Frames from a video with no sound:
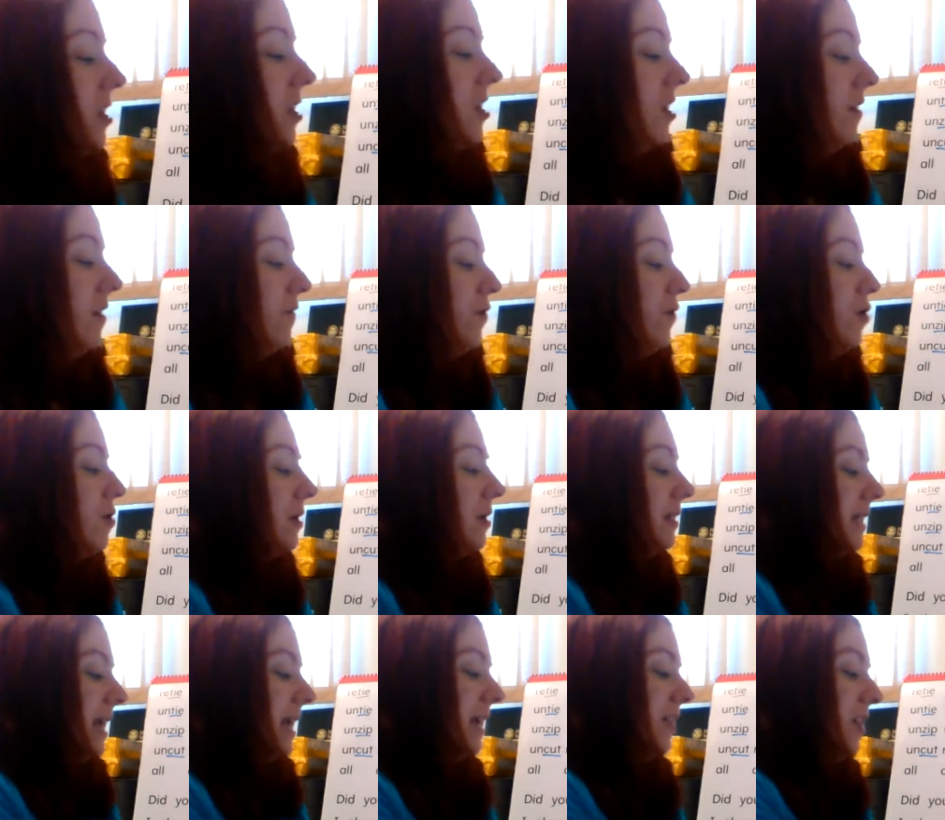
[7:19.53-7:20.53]
If you can
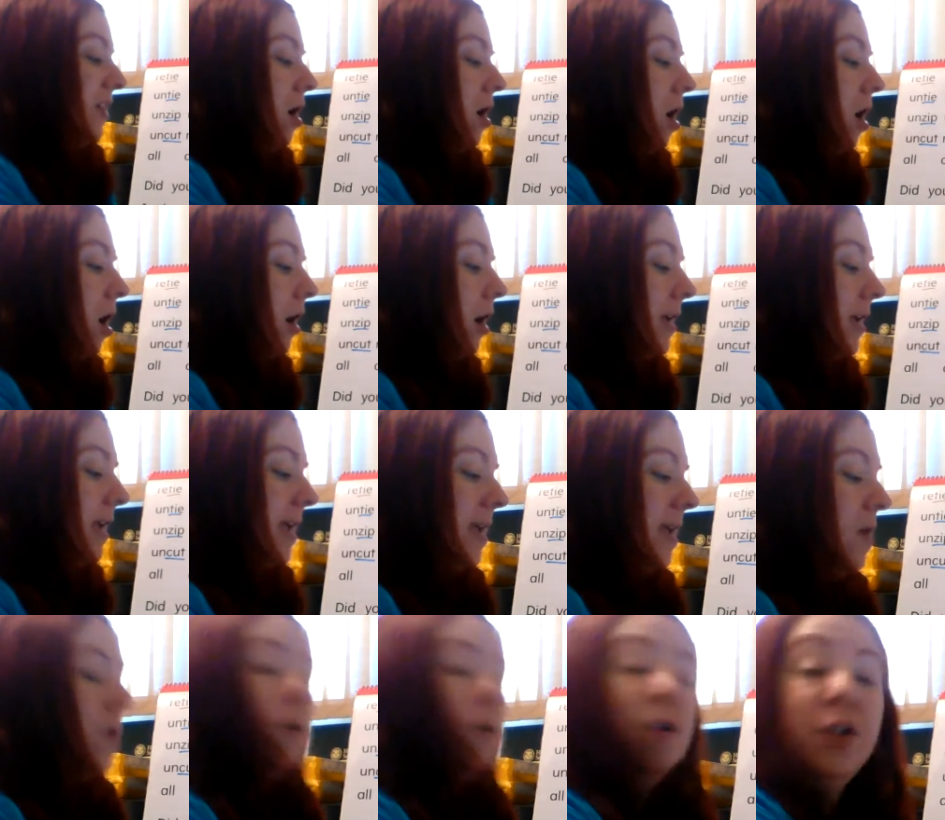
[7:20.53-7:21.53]
take the RE
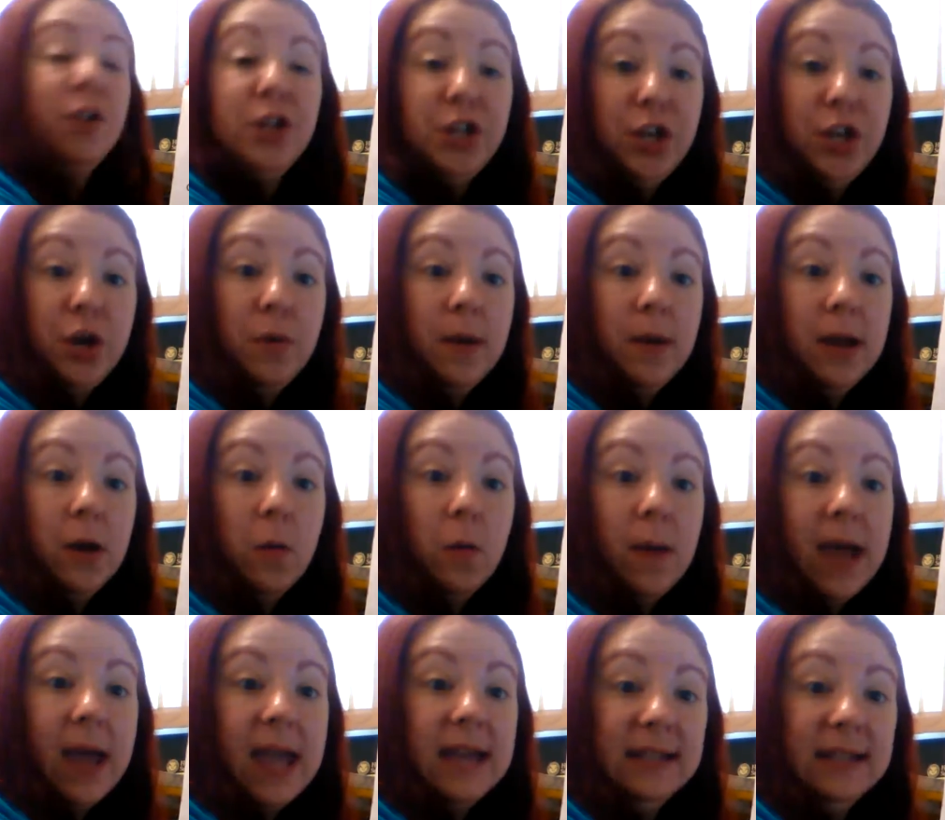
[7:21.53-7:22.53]
or the UN
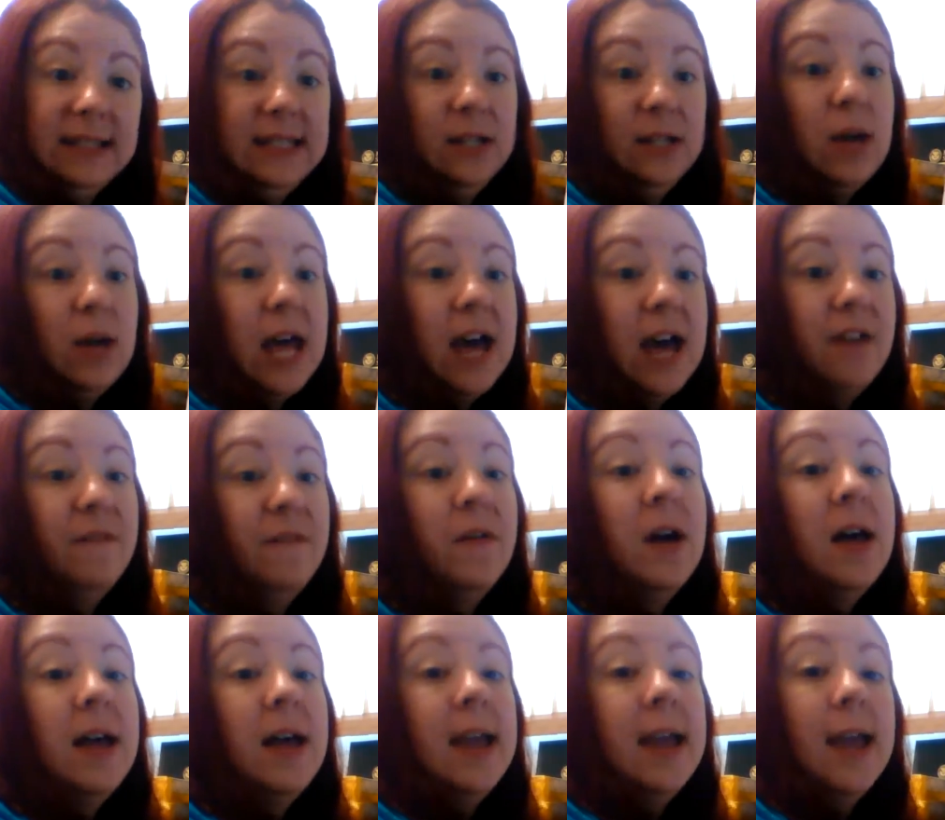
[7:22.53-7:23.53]
away and still have
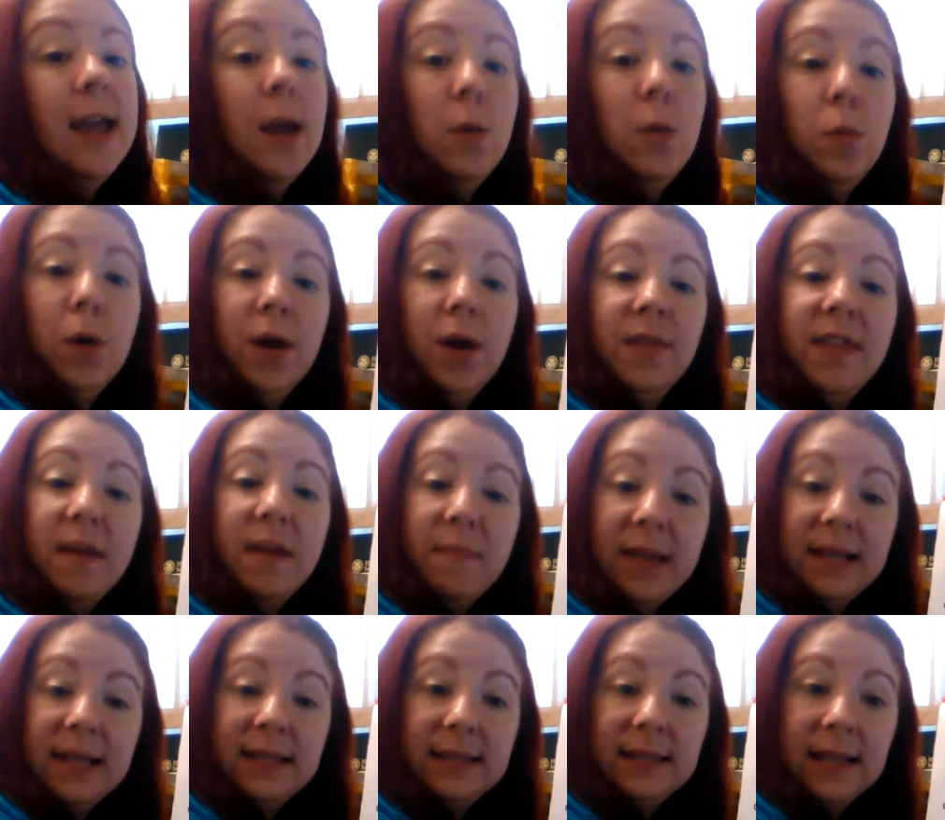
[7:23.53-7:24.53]
a word that
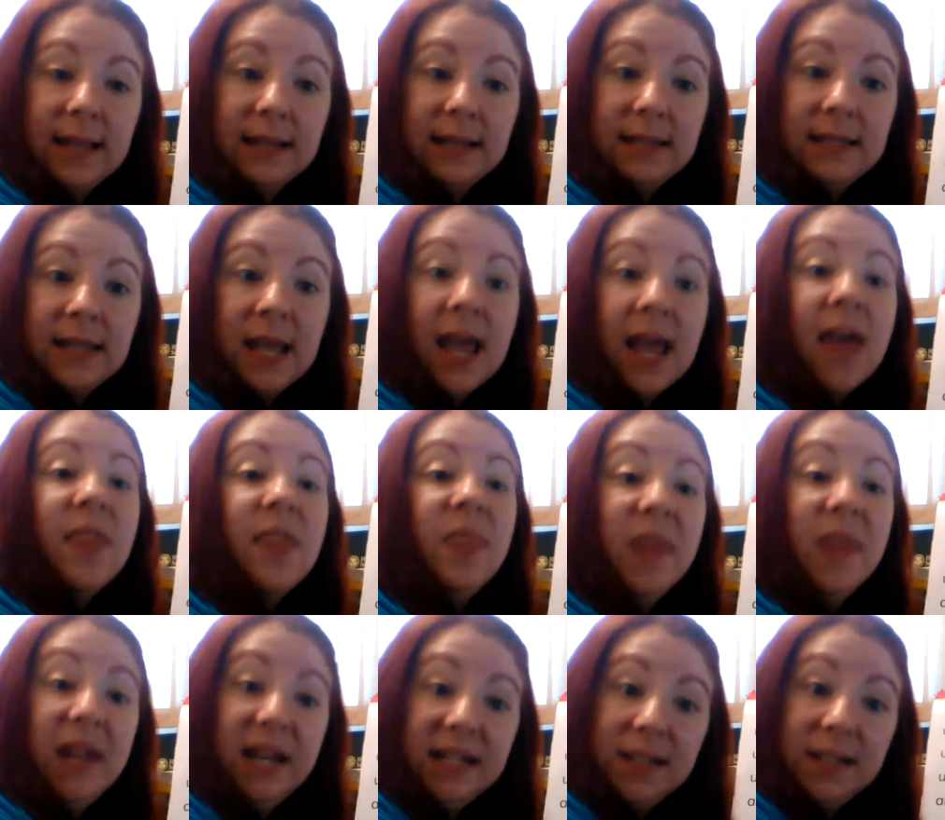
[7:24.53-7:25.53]
makes sense,
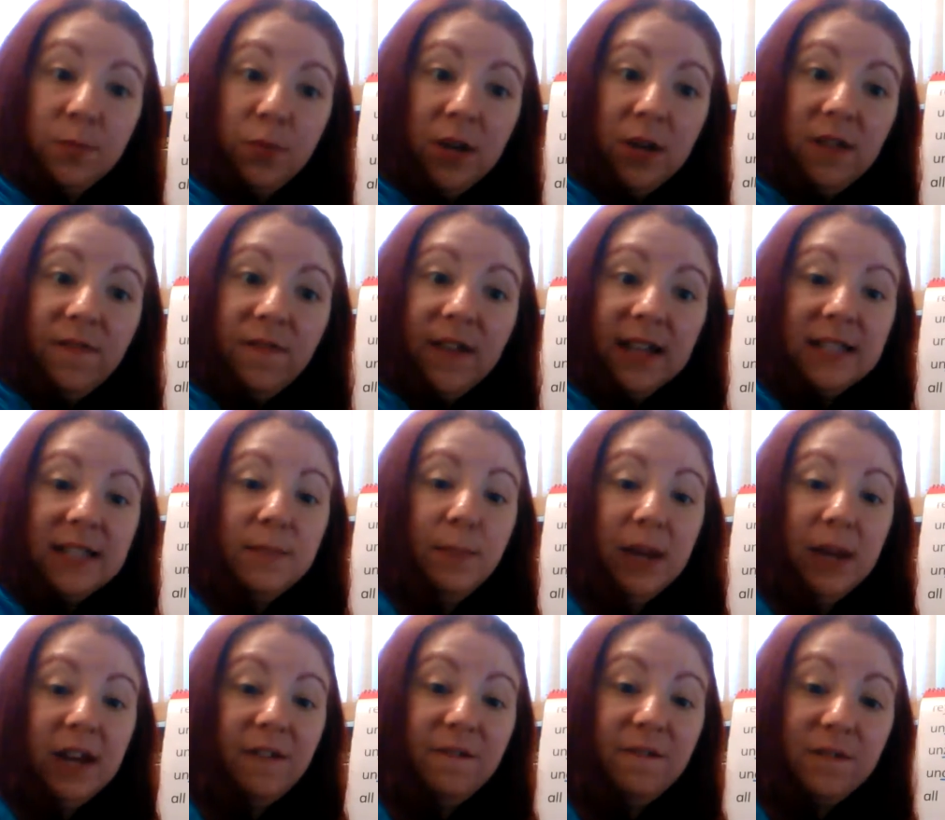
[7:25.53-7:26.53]
then it's a prefix.
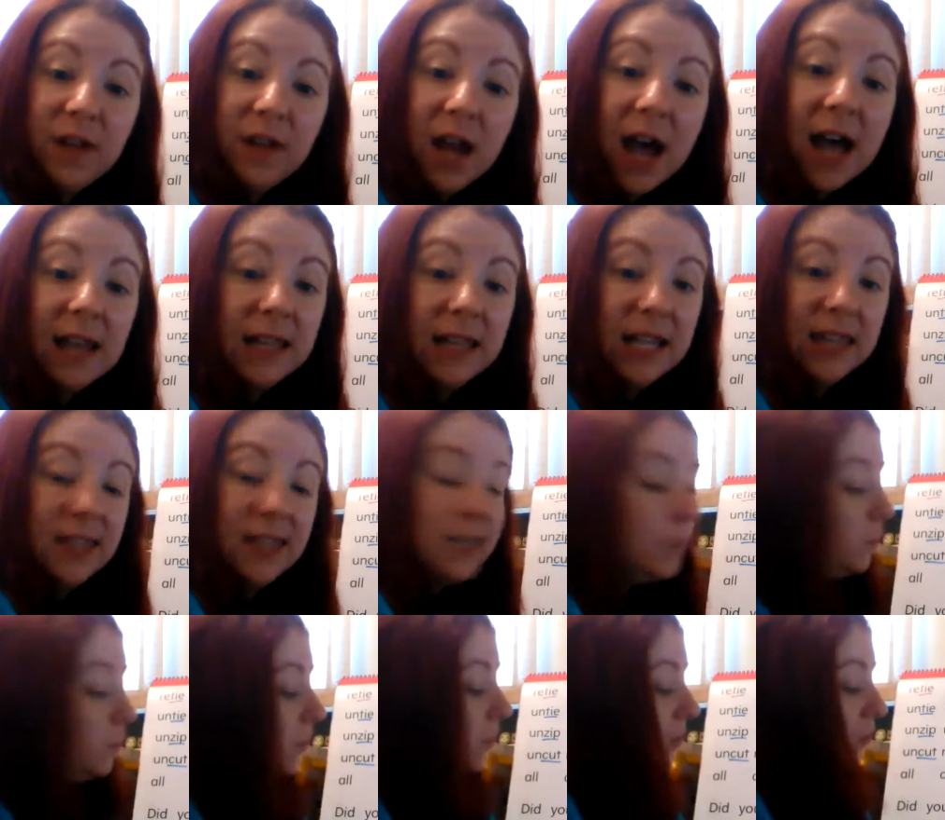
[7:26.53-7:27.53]
But if not, like
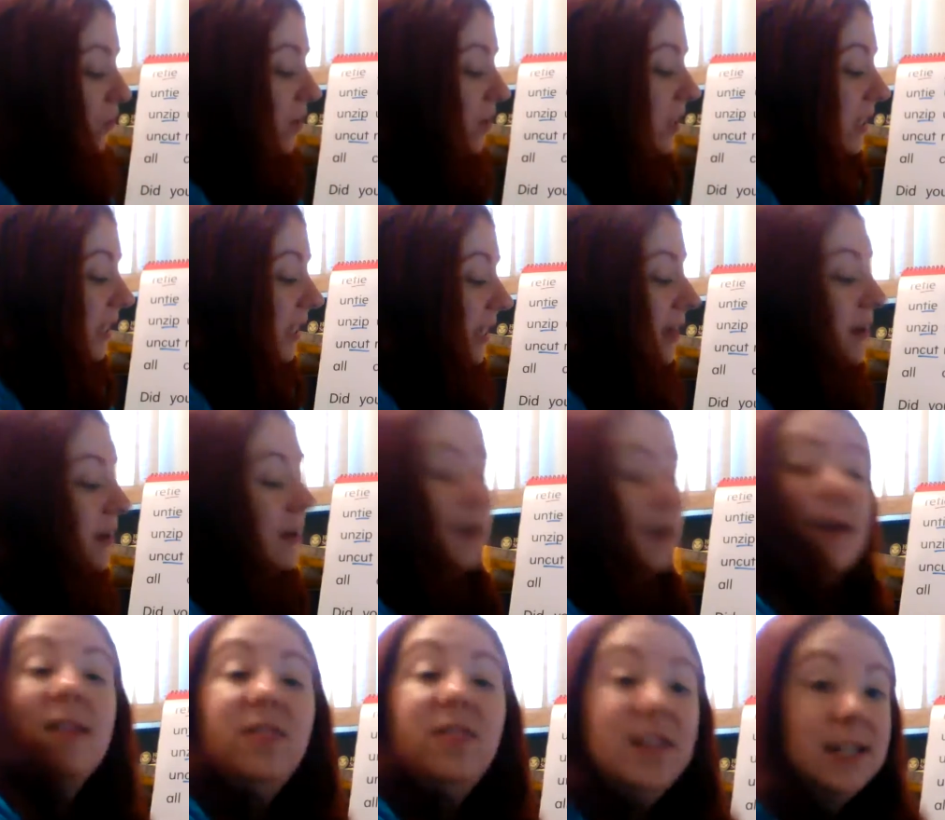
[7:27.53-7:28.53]
this word really,
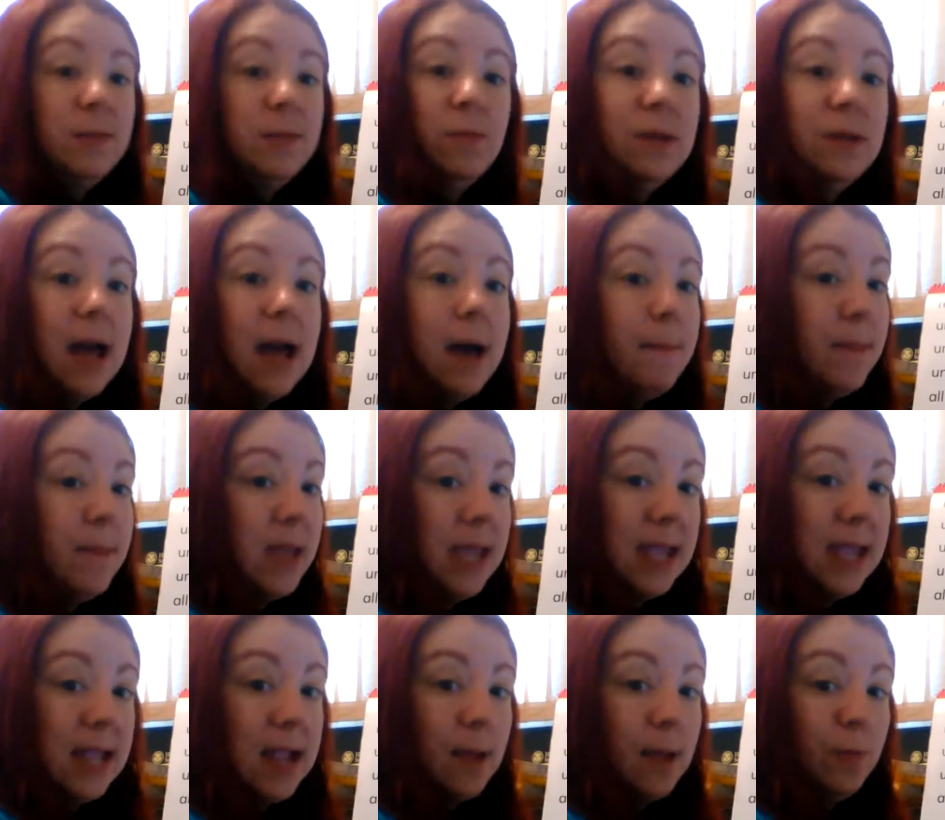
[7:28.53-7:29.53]
this would not
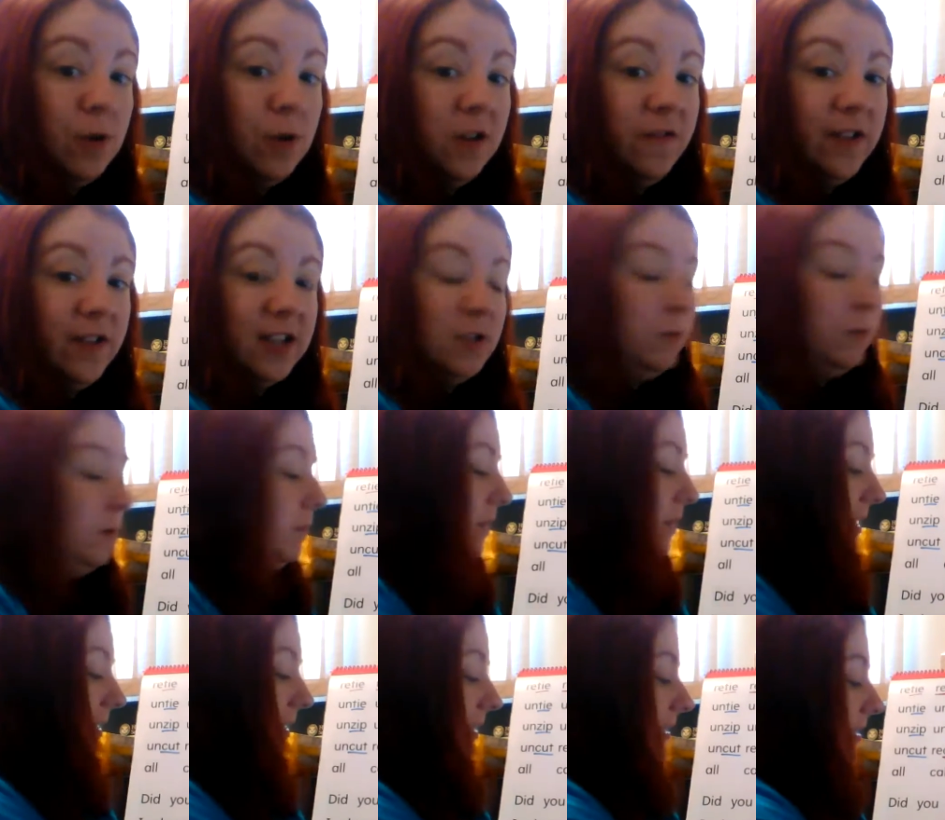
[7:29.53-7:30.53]
be a prefix word
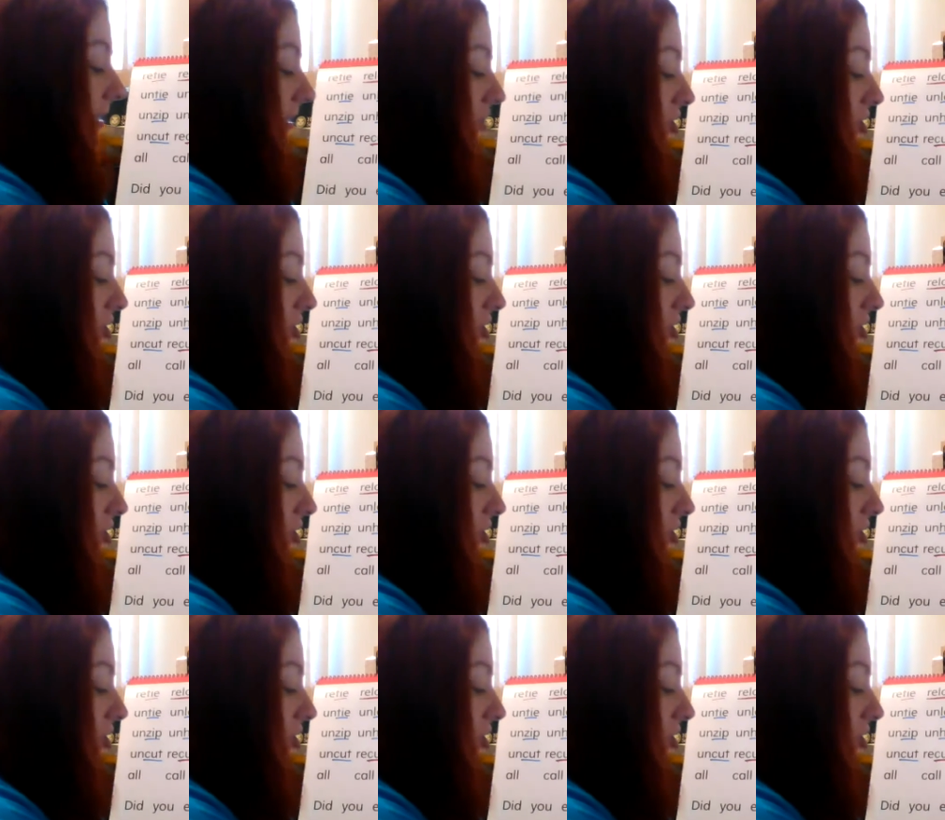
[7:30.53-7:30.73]
because this is